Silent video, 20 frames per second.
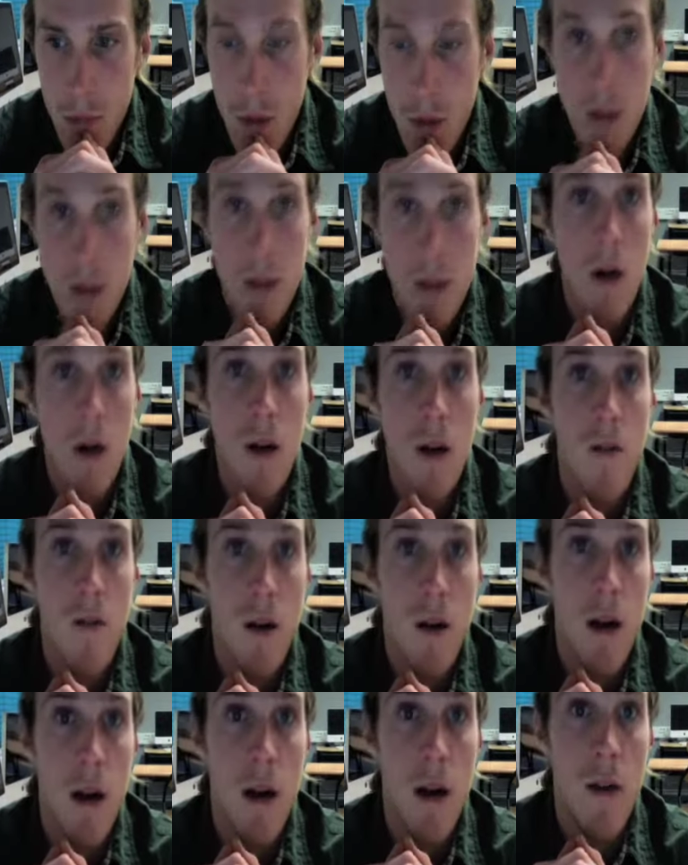sorry if
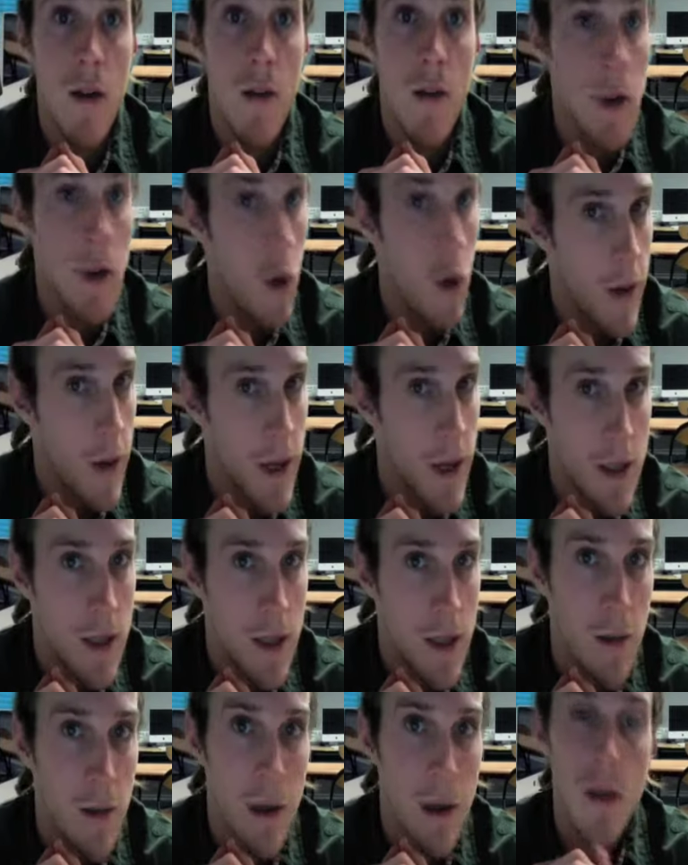I don't make it to
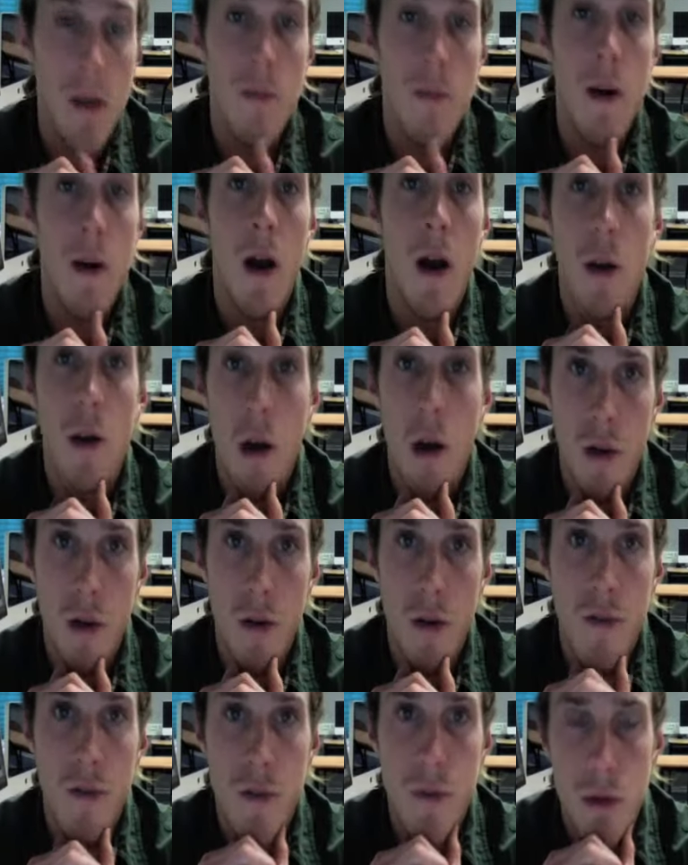the meeting, but I'll call
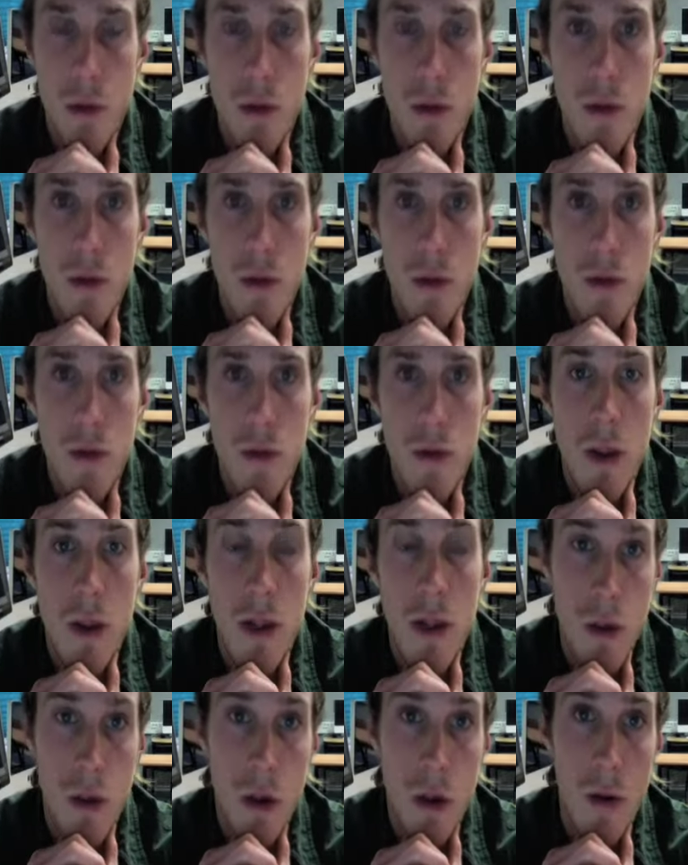you to
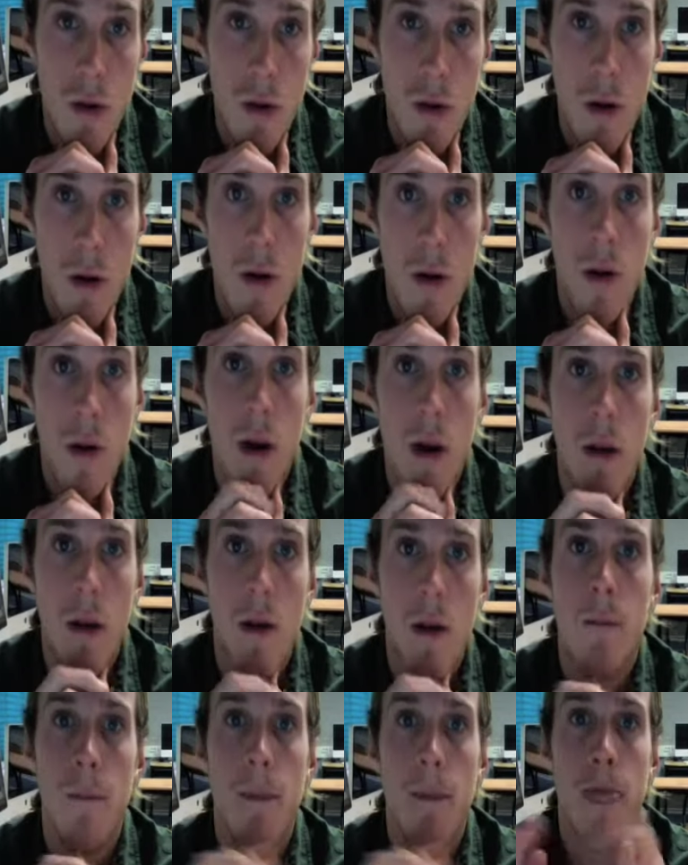let you know, okay?
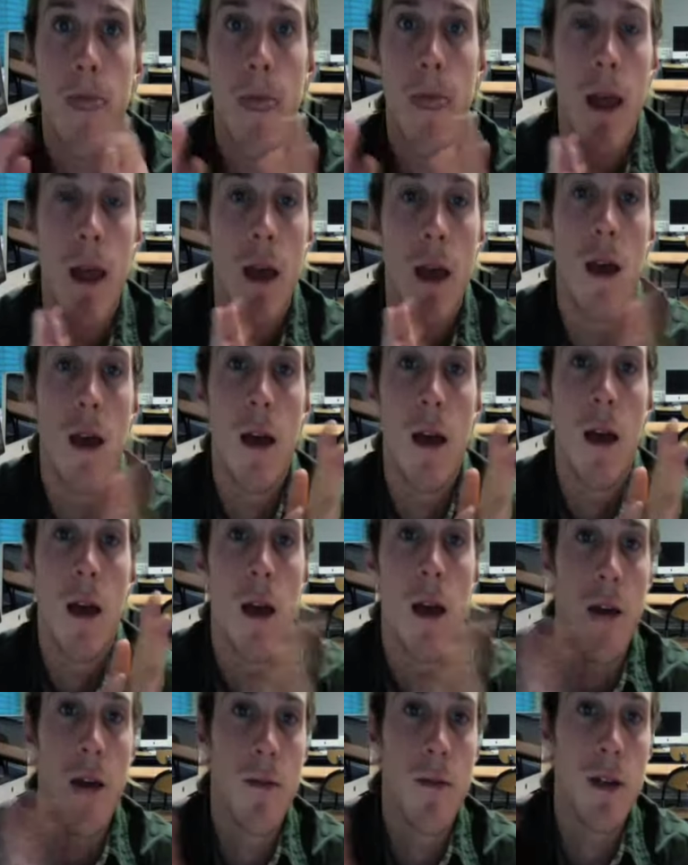
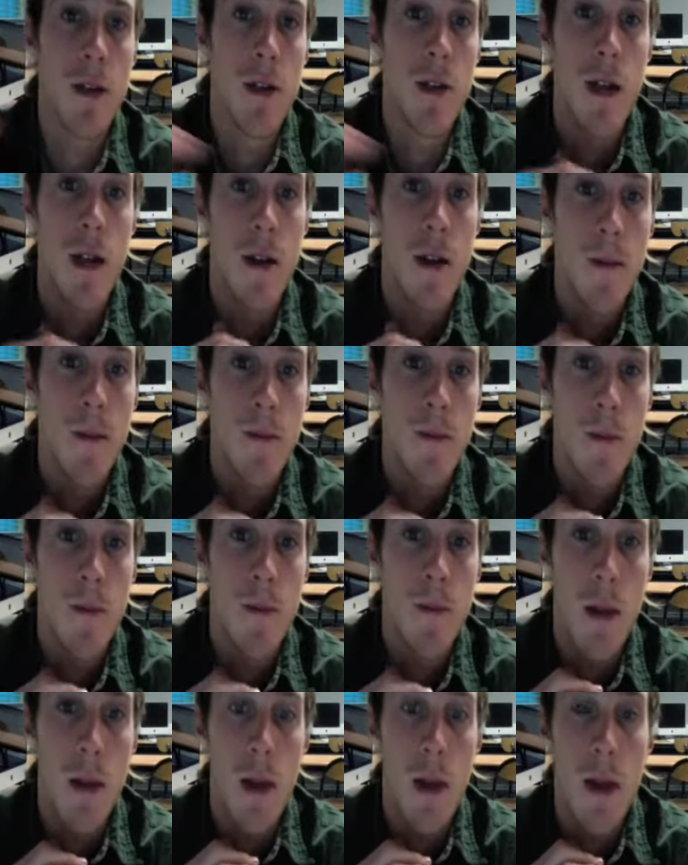Have a good day,
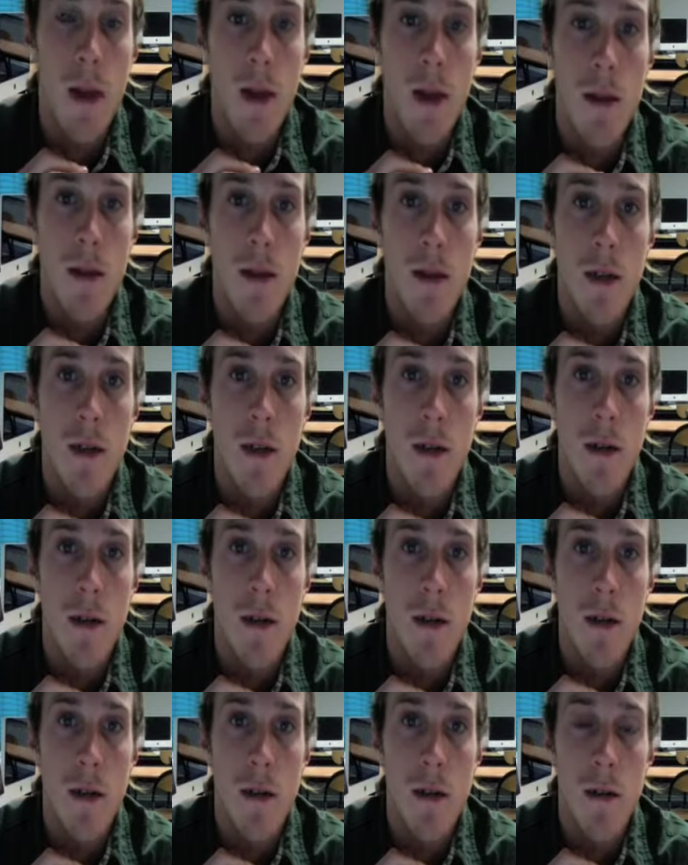and
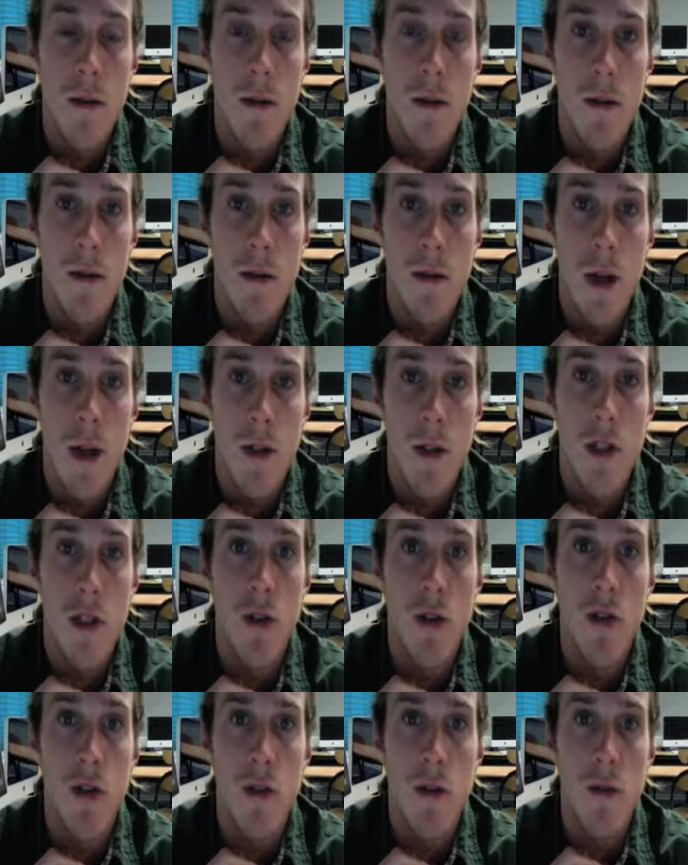I'll see
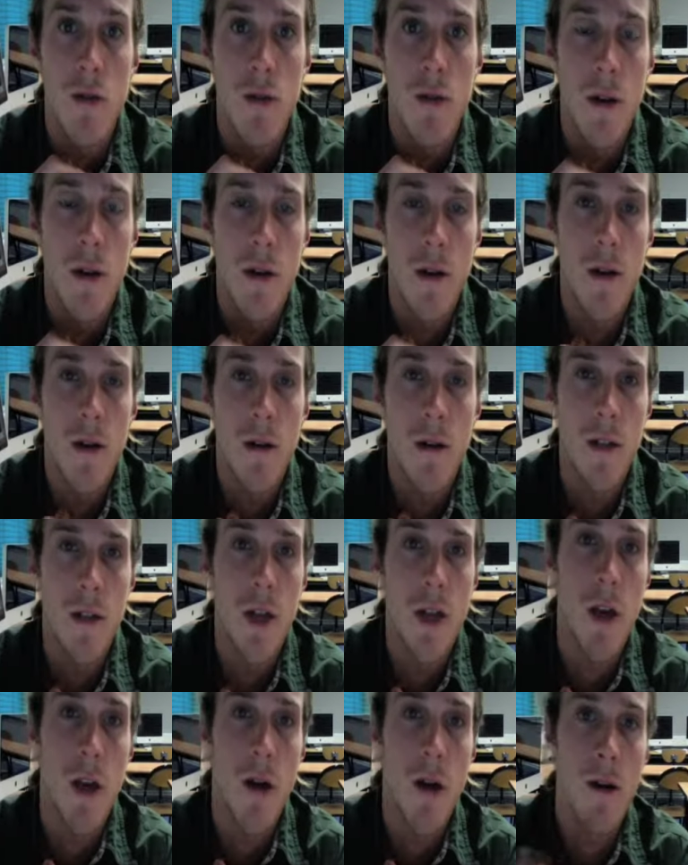you soon.
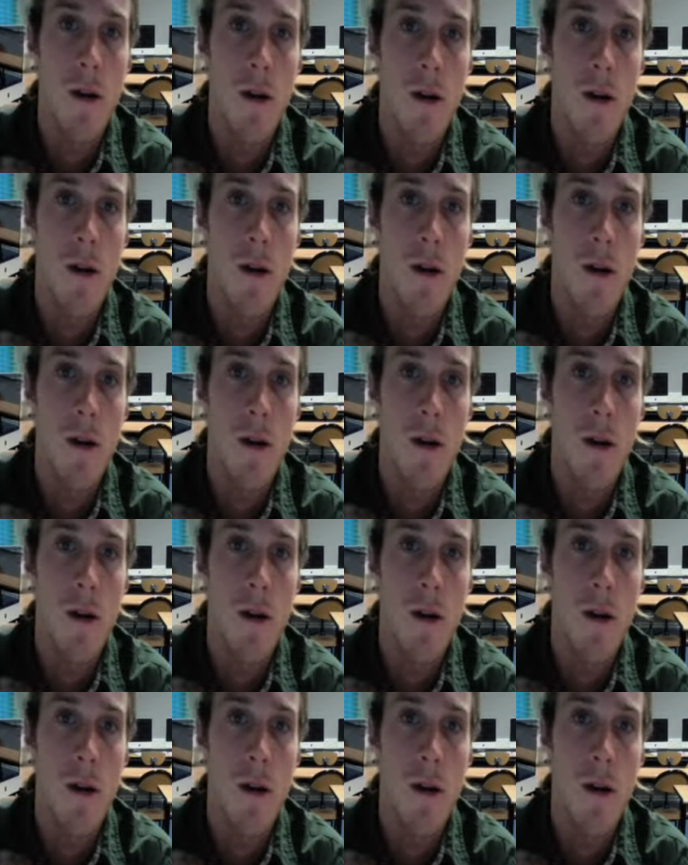Take care.